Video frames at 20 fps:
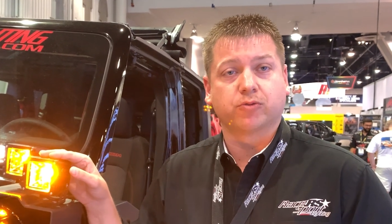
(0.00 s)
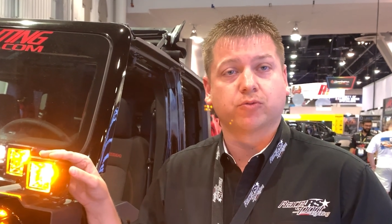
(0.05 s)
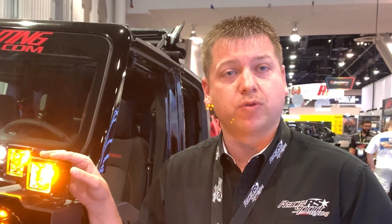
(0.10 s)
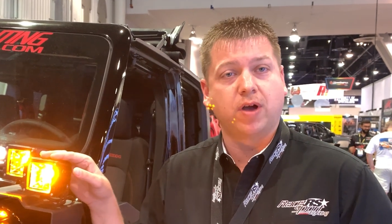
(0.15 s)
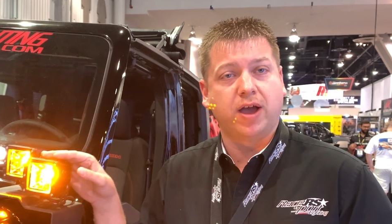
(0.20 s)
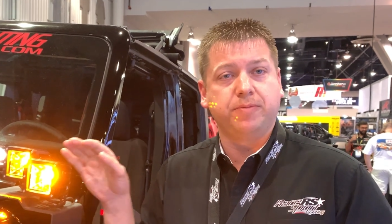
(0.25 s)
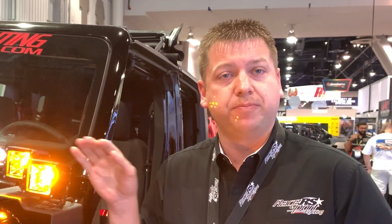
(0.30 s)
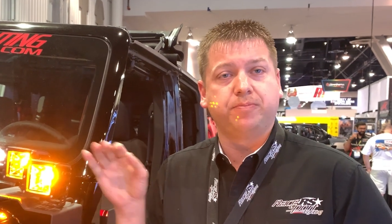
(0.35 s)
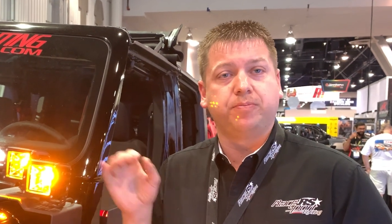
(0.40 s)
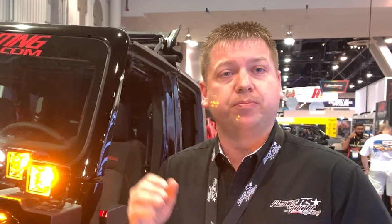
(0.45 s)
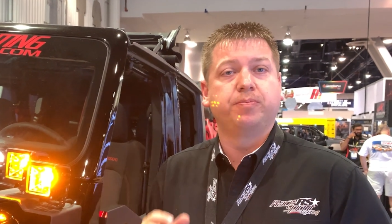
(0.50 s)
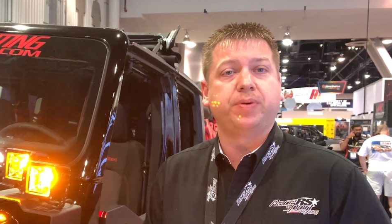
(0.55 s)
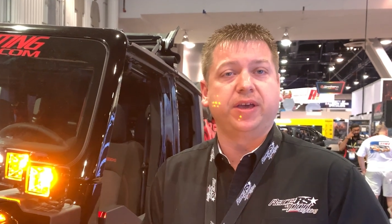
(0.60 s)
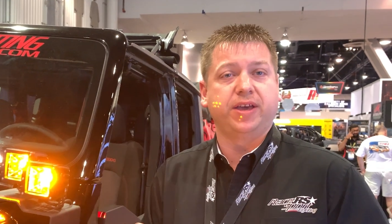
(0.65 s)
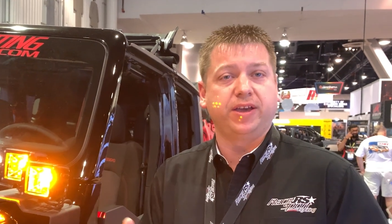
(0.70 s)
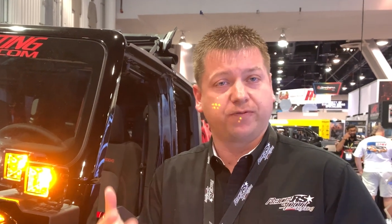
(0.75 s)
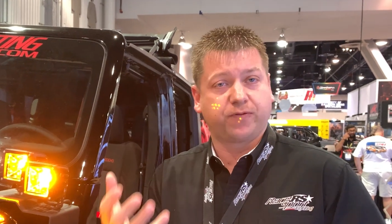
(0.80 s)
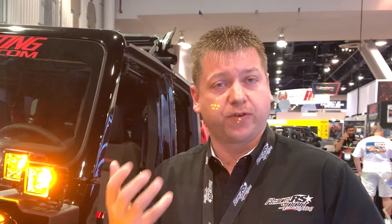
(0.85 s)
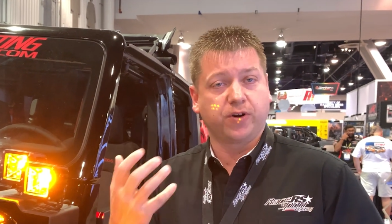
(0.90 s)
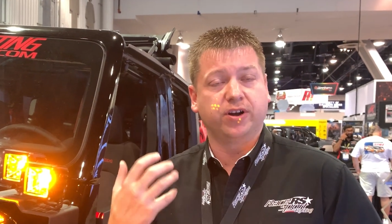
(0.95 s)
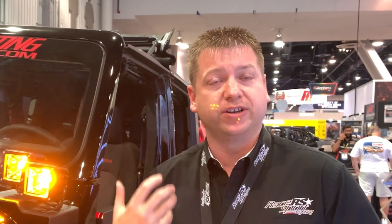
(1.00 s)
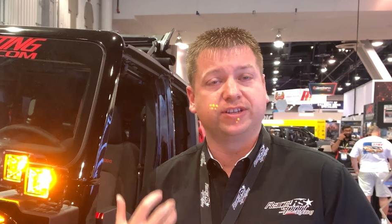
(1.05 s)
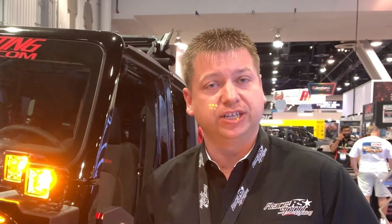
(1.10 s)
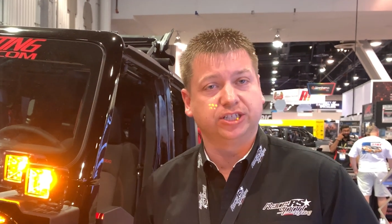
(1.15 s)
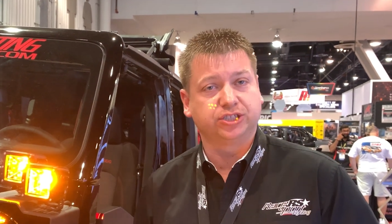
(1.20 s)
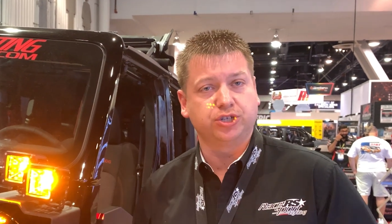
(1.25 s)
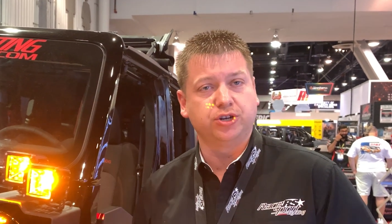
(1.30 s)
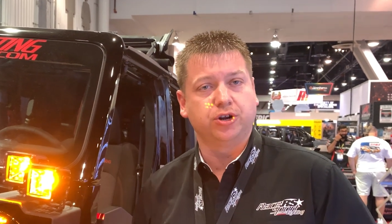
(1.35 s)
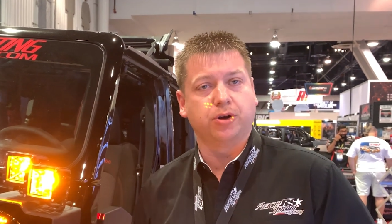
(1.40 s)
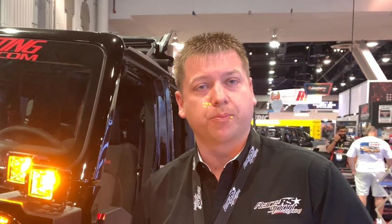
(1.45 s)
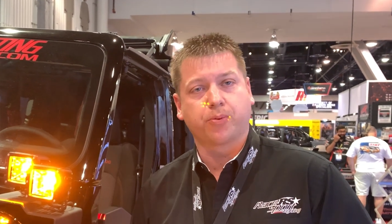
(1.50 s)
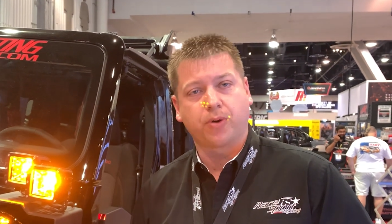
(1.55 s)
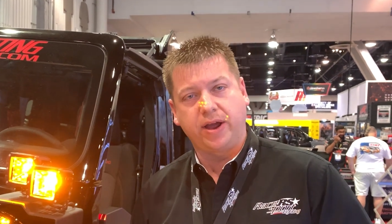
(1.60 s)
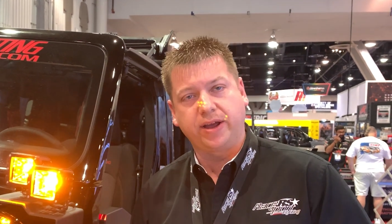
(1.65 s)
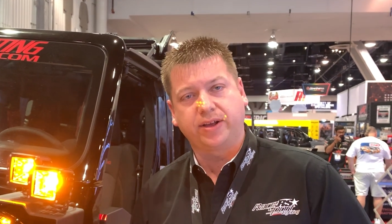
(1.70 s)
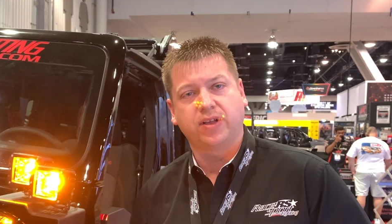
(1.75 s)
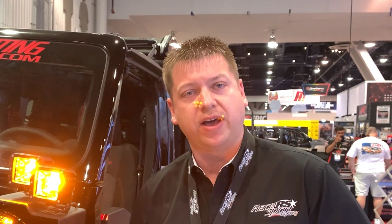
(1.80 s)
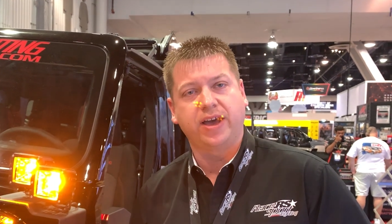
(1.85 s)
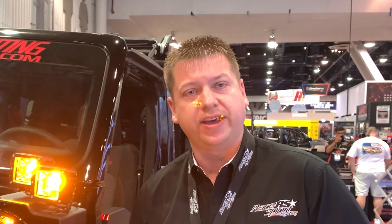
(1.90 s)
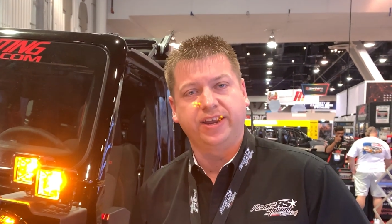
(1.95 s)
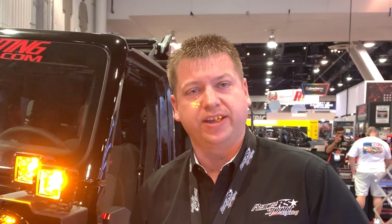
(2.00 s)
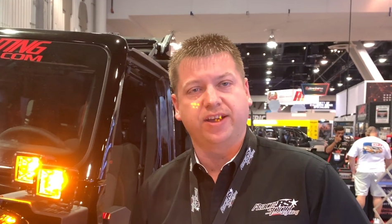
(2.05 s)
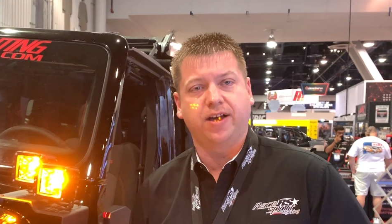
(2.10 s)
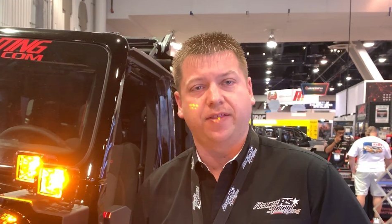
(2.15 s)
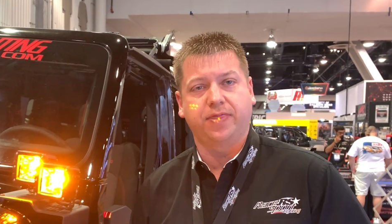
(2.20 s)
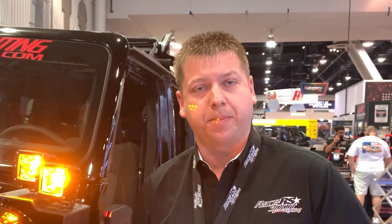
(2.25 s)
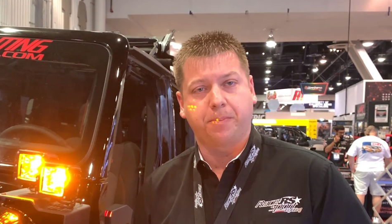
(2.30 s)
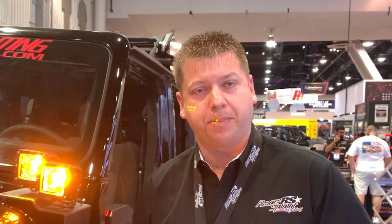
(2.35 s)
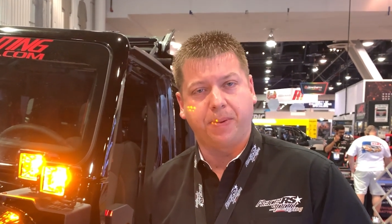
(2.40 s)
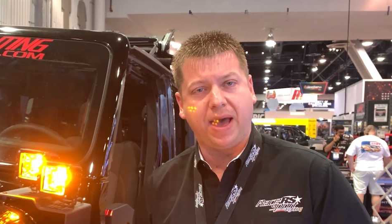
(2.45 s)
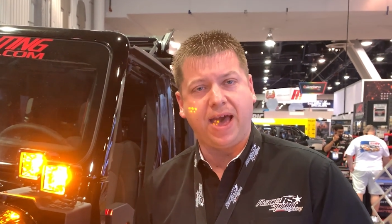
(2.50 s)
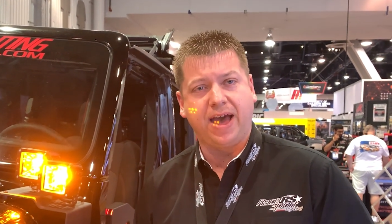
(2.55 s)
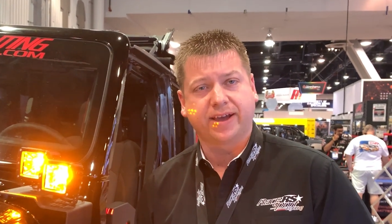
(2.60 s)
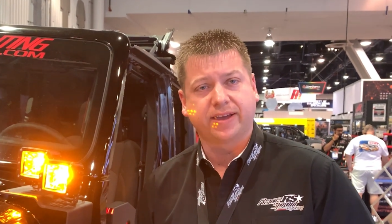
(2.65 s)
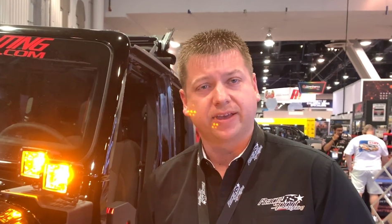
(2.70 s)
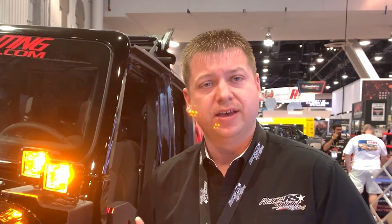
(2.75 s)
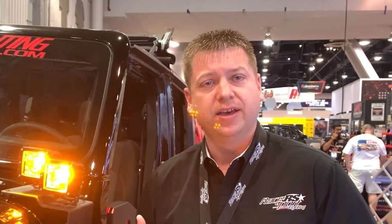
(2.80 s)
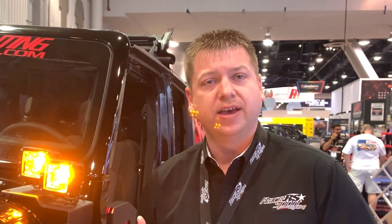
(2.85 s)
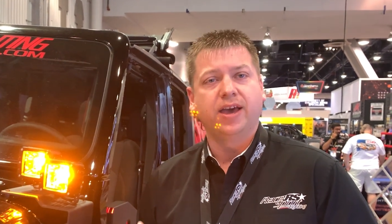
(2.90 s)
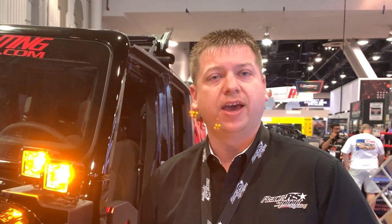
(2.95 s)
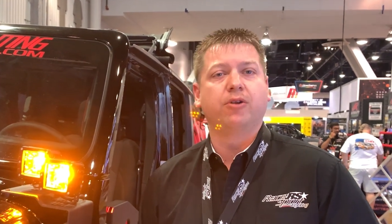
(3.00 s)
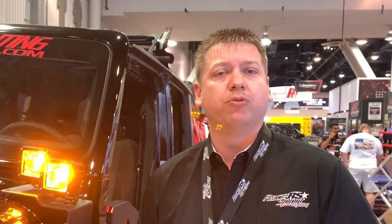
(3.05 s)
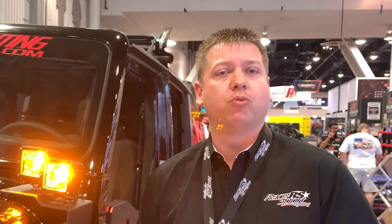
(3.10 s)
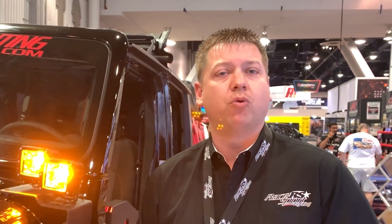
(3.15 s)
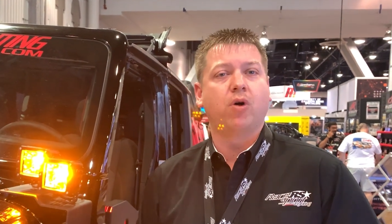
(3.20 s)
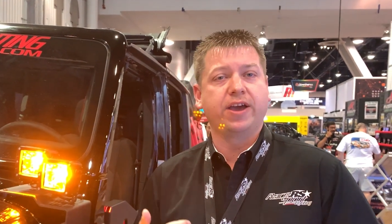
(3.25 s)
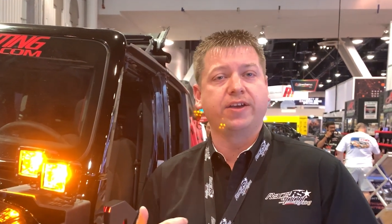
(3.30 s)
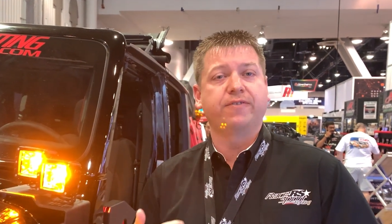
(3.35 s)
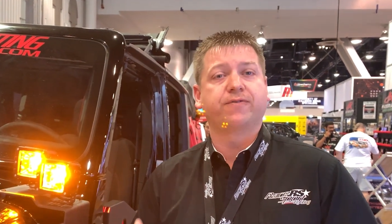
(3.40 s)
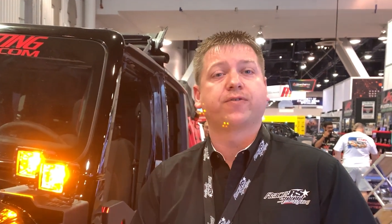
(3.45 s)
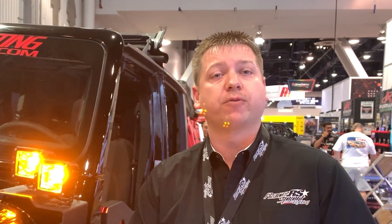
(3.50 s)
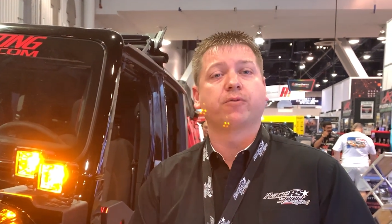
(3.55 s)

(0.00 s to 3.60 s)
red being for additional brake lighting on the back, and white for